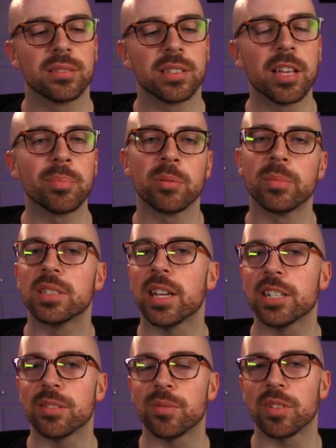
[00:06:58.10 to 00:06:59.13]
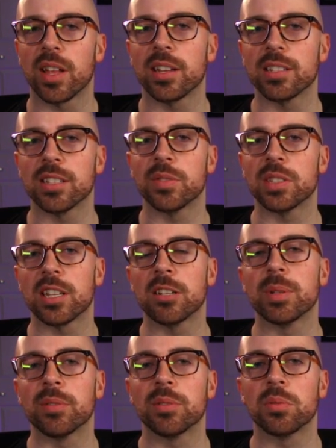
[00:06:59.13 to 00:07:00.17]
implementation for that is, if it's going to be with